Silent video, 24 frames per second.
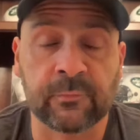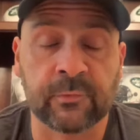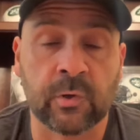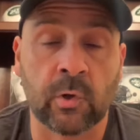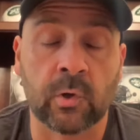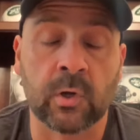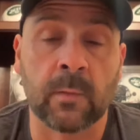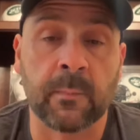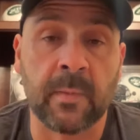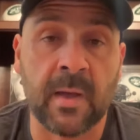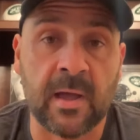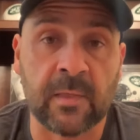are
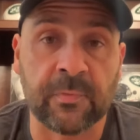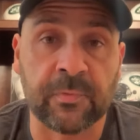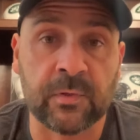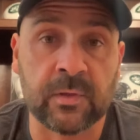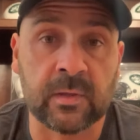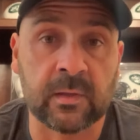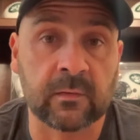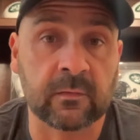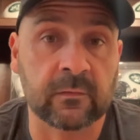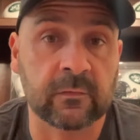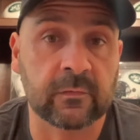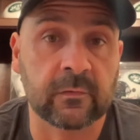going about
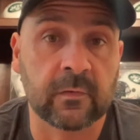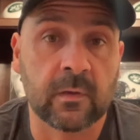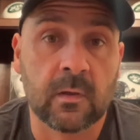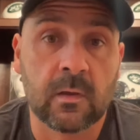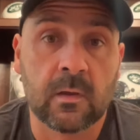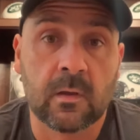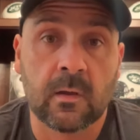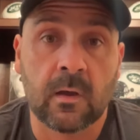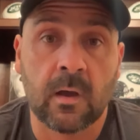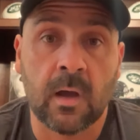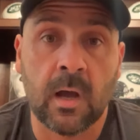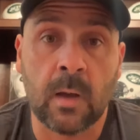things.
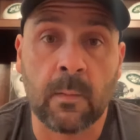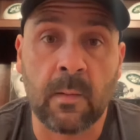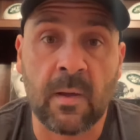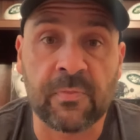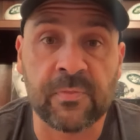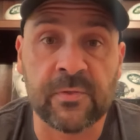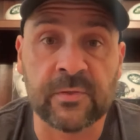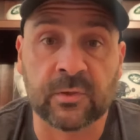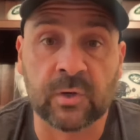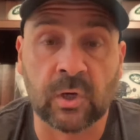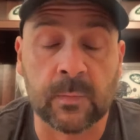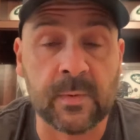I
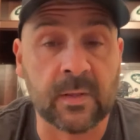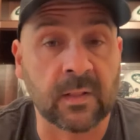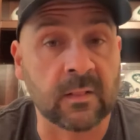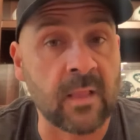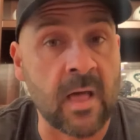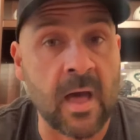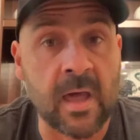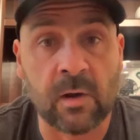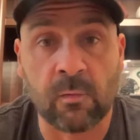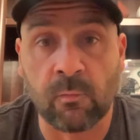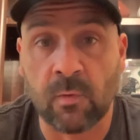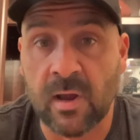think there could be a
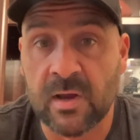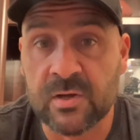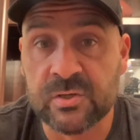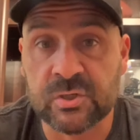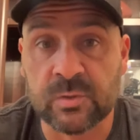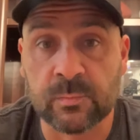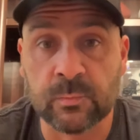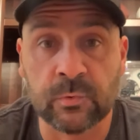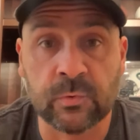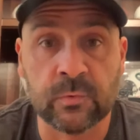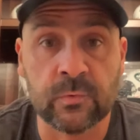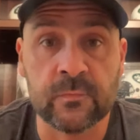lot of roster
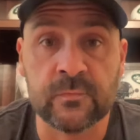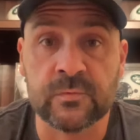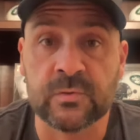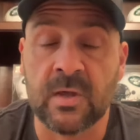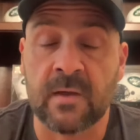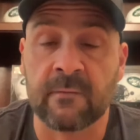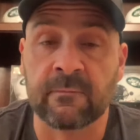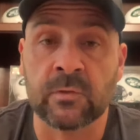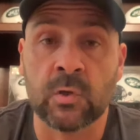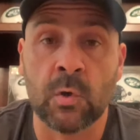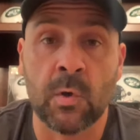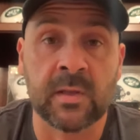moves. You
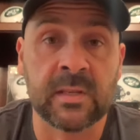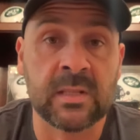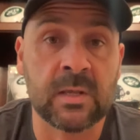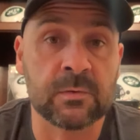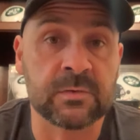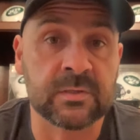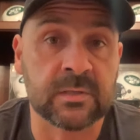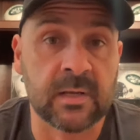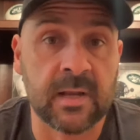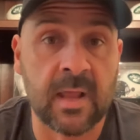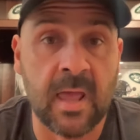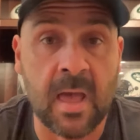have no idea
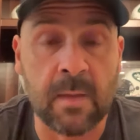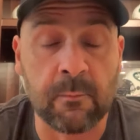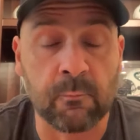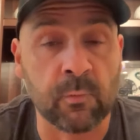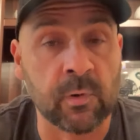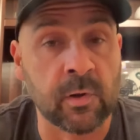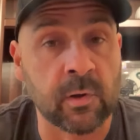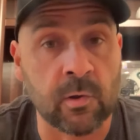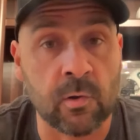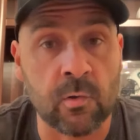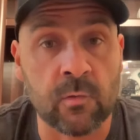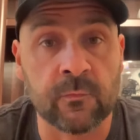what's going to happen
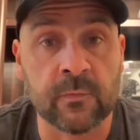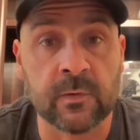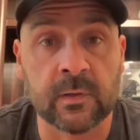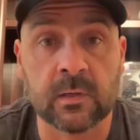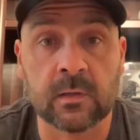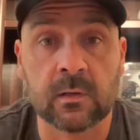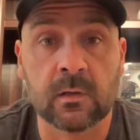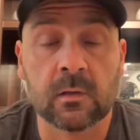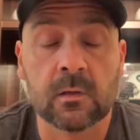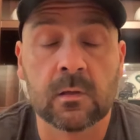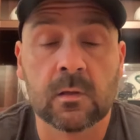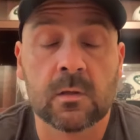with
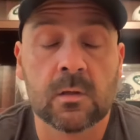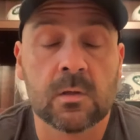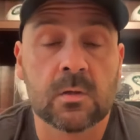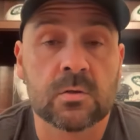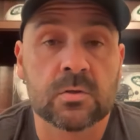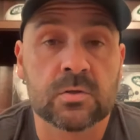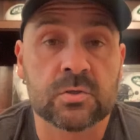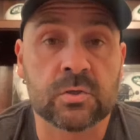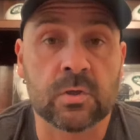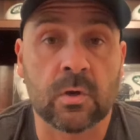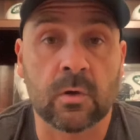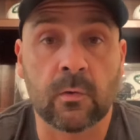COVID.
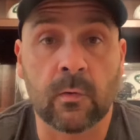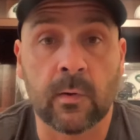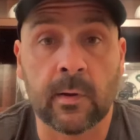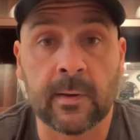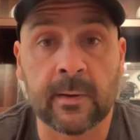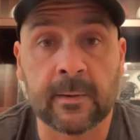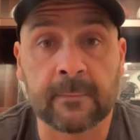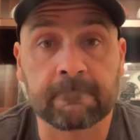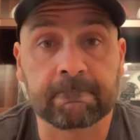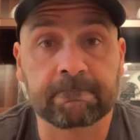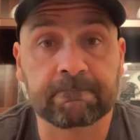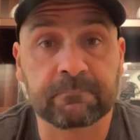
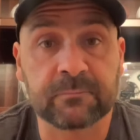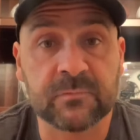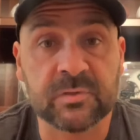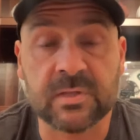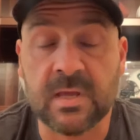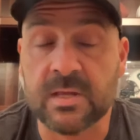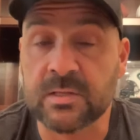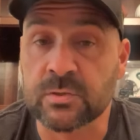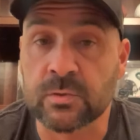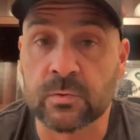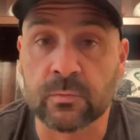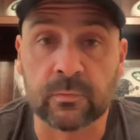So
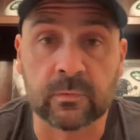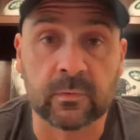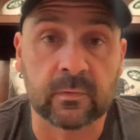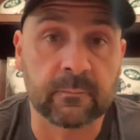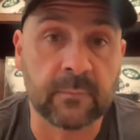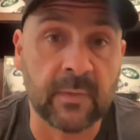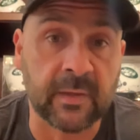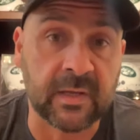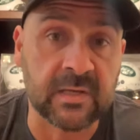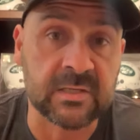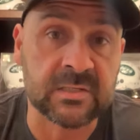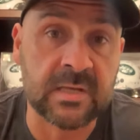stay tuned.
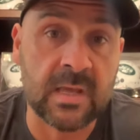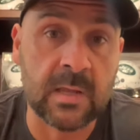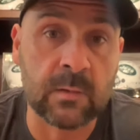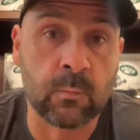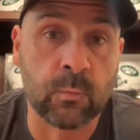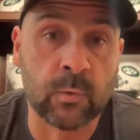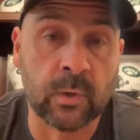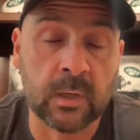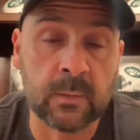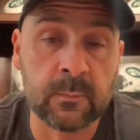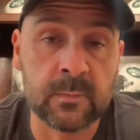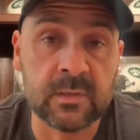Like I said,
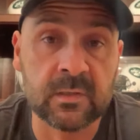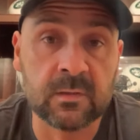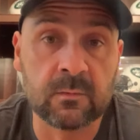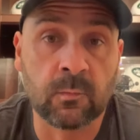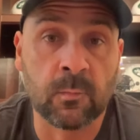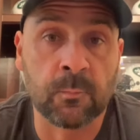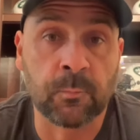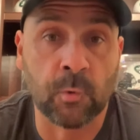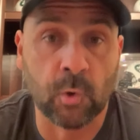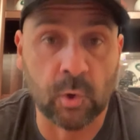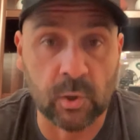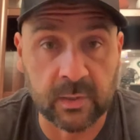we're going to be
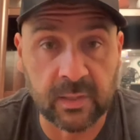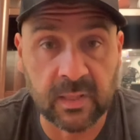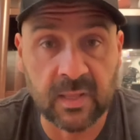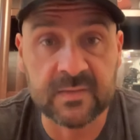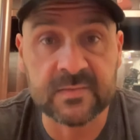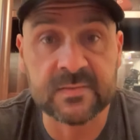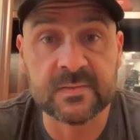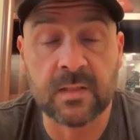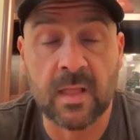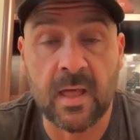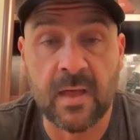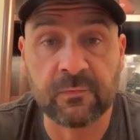
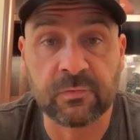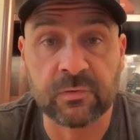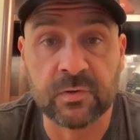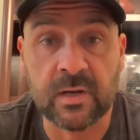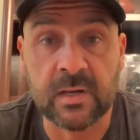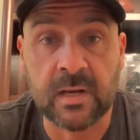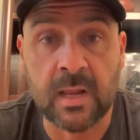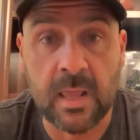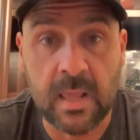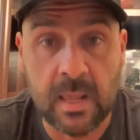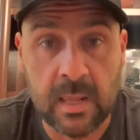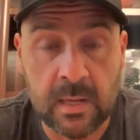broadcast live
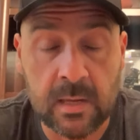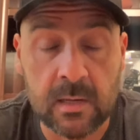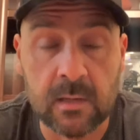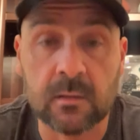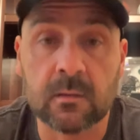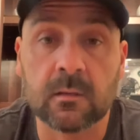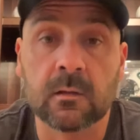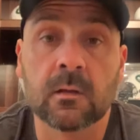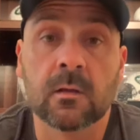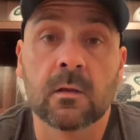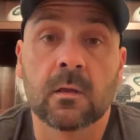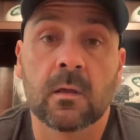tonight at
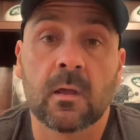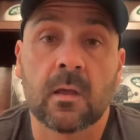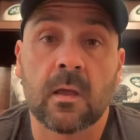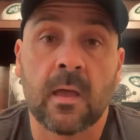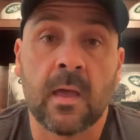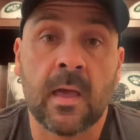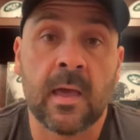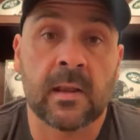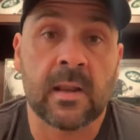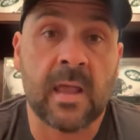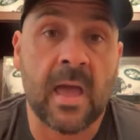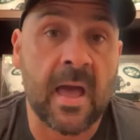8,
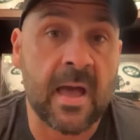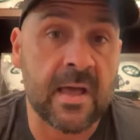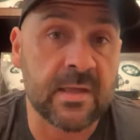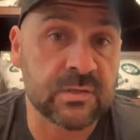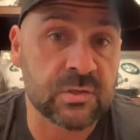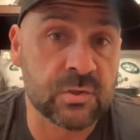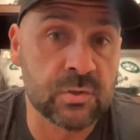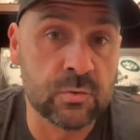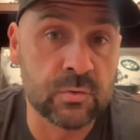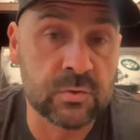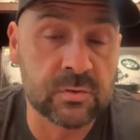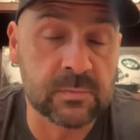and
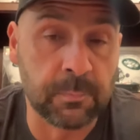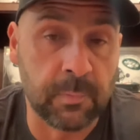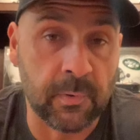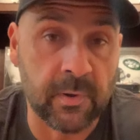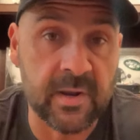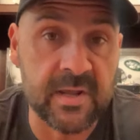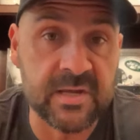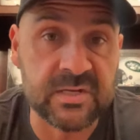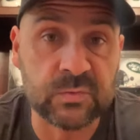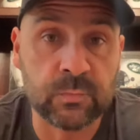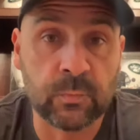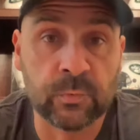as news
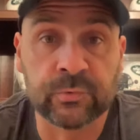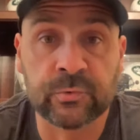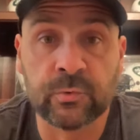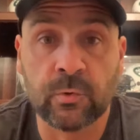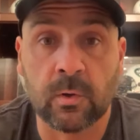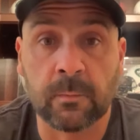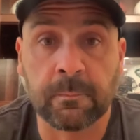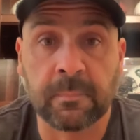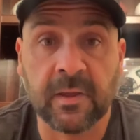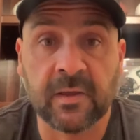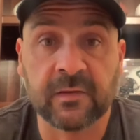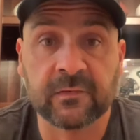breaks, we'll do
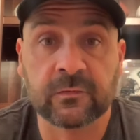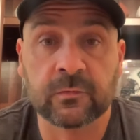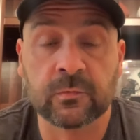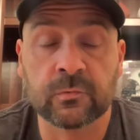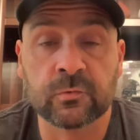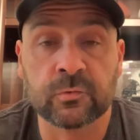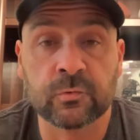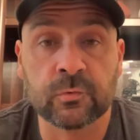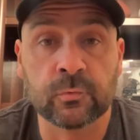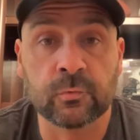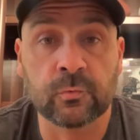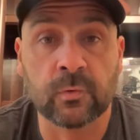our best to
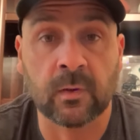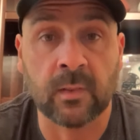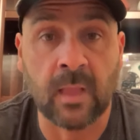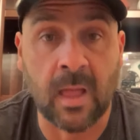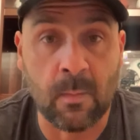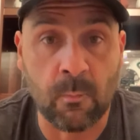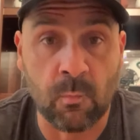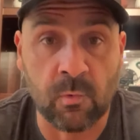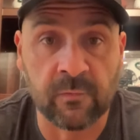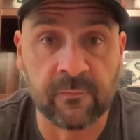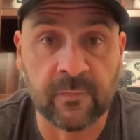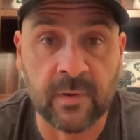do a
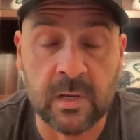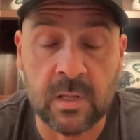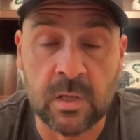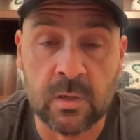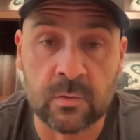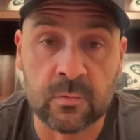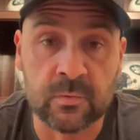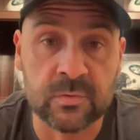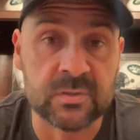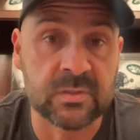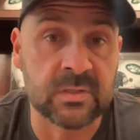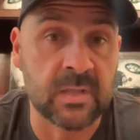lot more
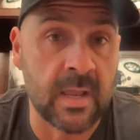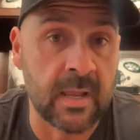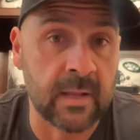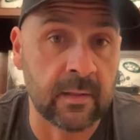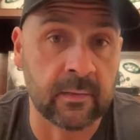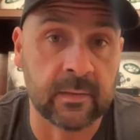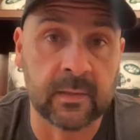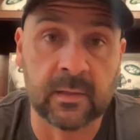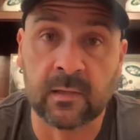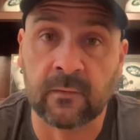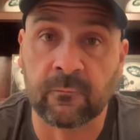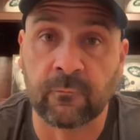videos
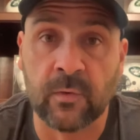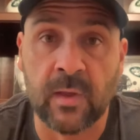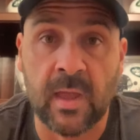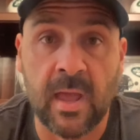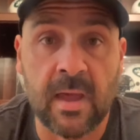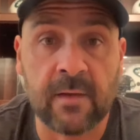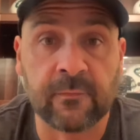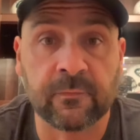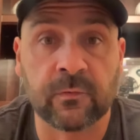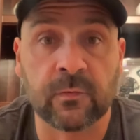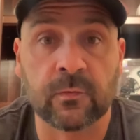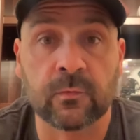daily if we
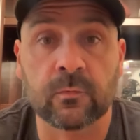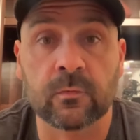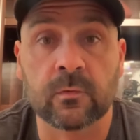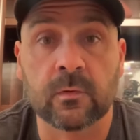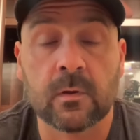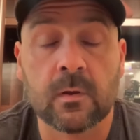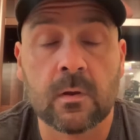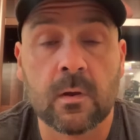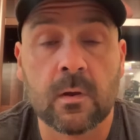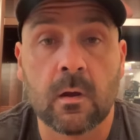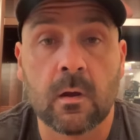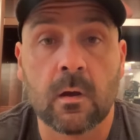have to.
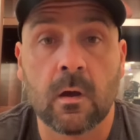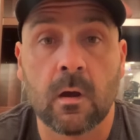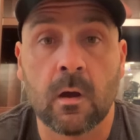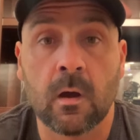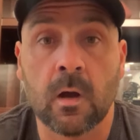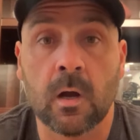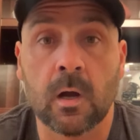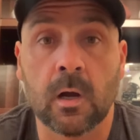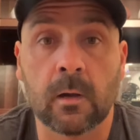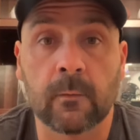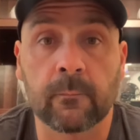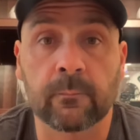
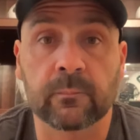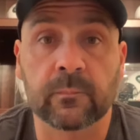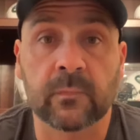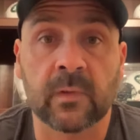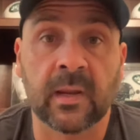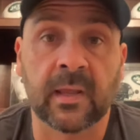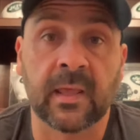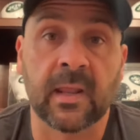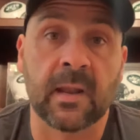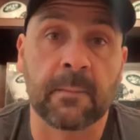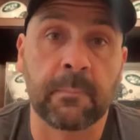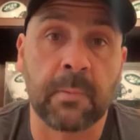
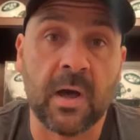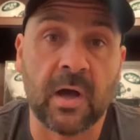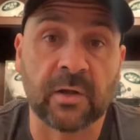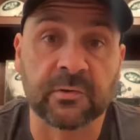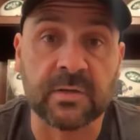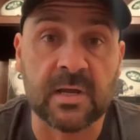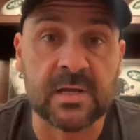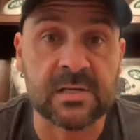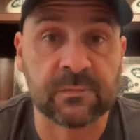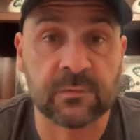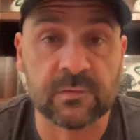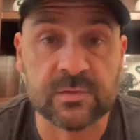Again, I
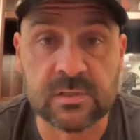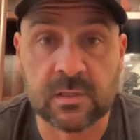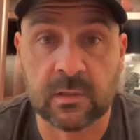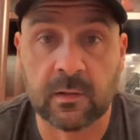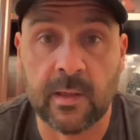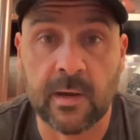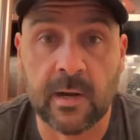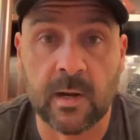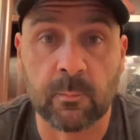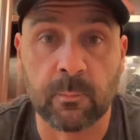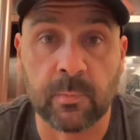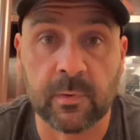apologize for this
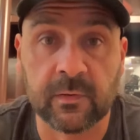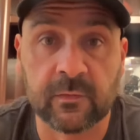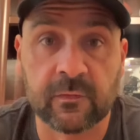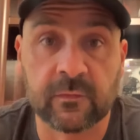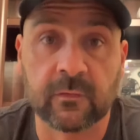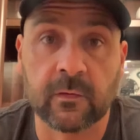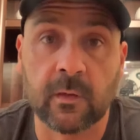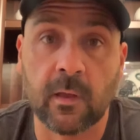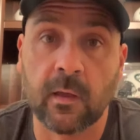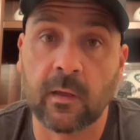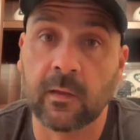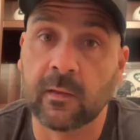glare, but it's
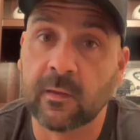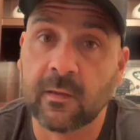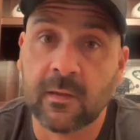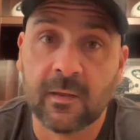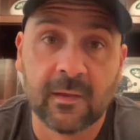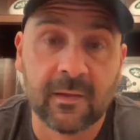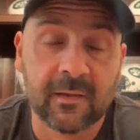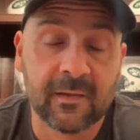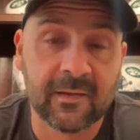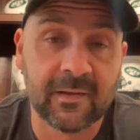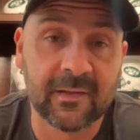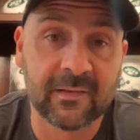
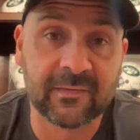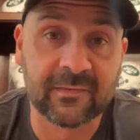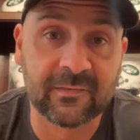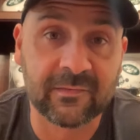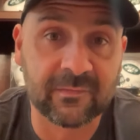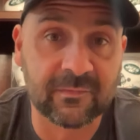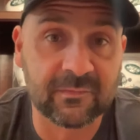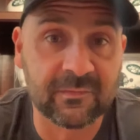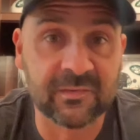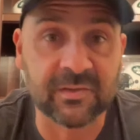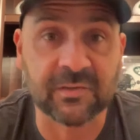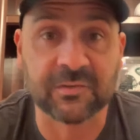
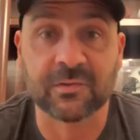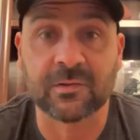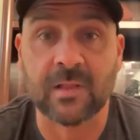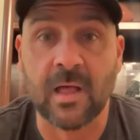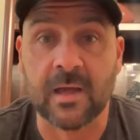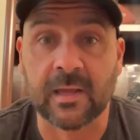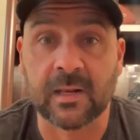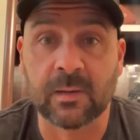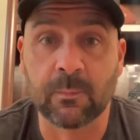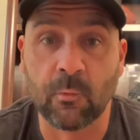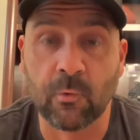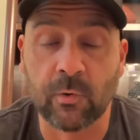6
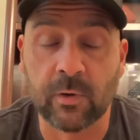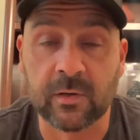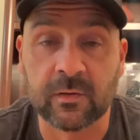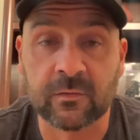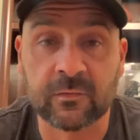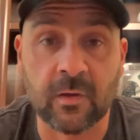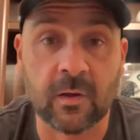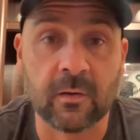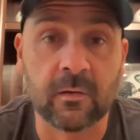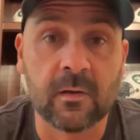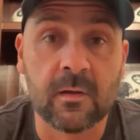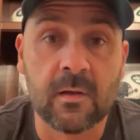o'clock in the morning.
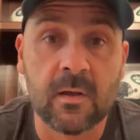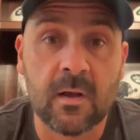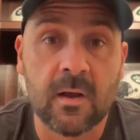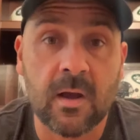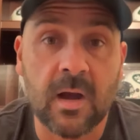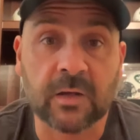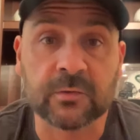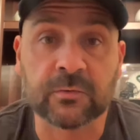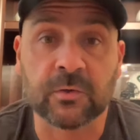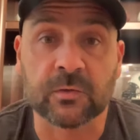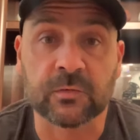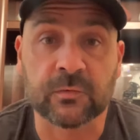So
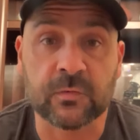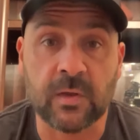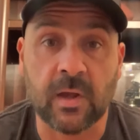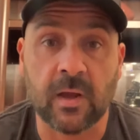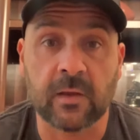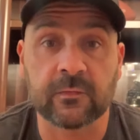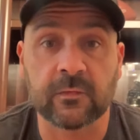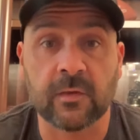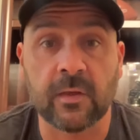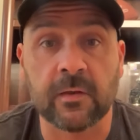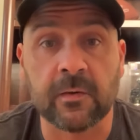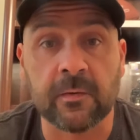I'll talk to you
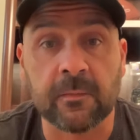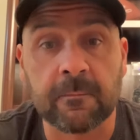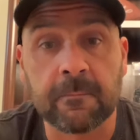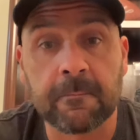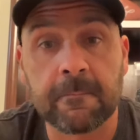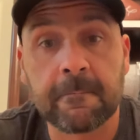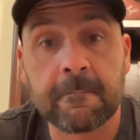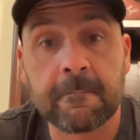guys later.